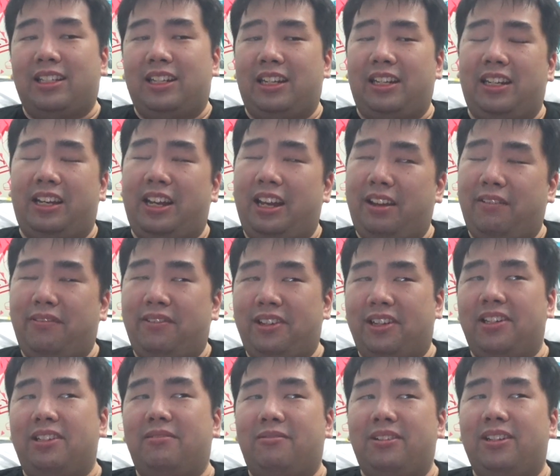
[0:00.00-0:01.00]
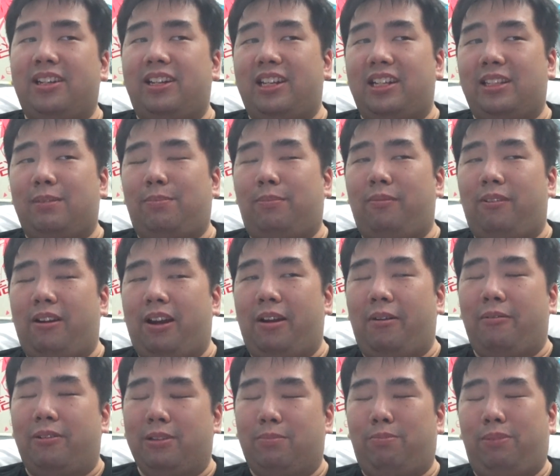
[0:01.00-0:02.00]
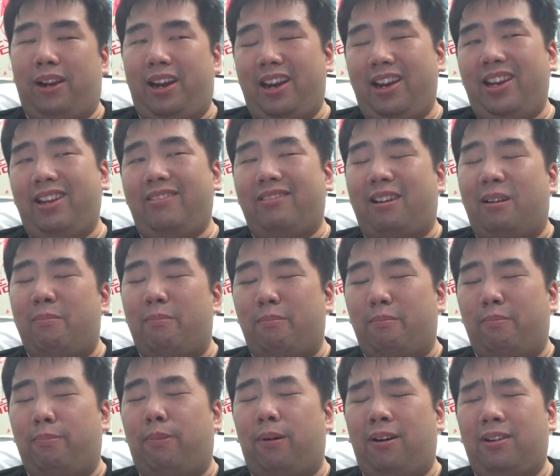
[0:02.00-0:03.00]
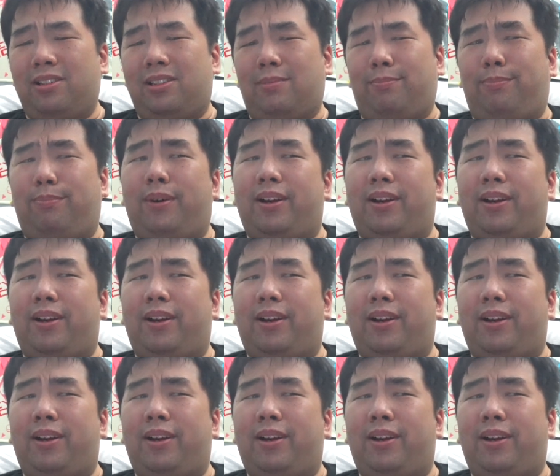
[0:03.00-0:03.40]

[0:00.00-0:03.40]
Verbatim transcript: I have another one that's I was planning to unbox,